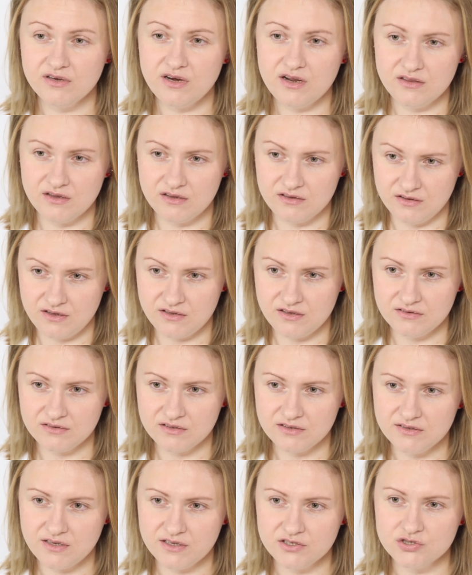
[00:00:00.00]
I have to
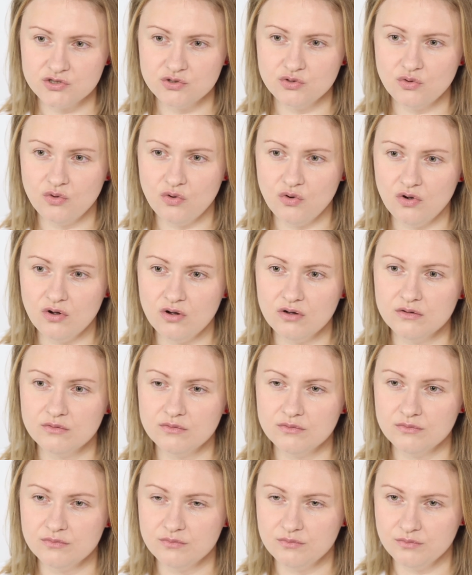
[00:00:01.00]
admit that
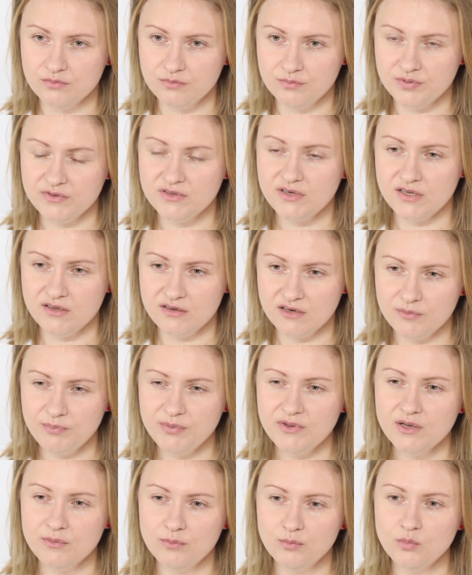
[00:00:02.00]
a
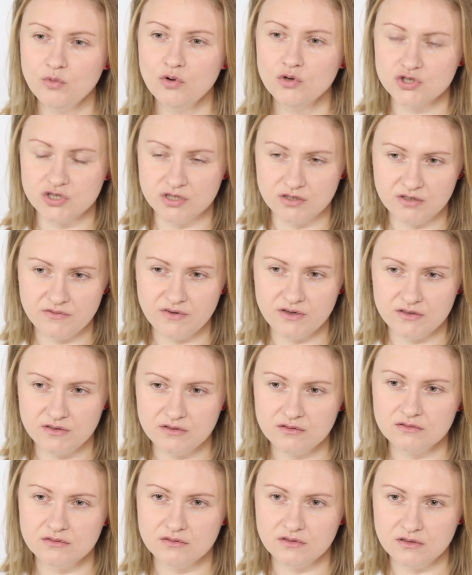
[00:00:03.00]
psychotherapist can
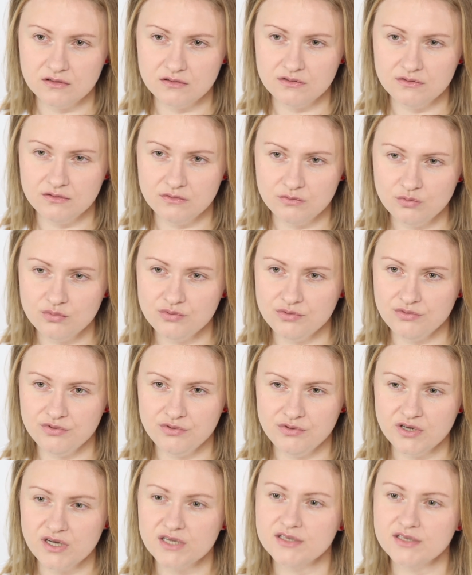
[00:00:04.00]
give some relief.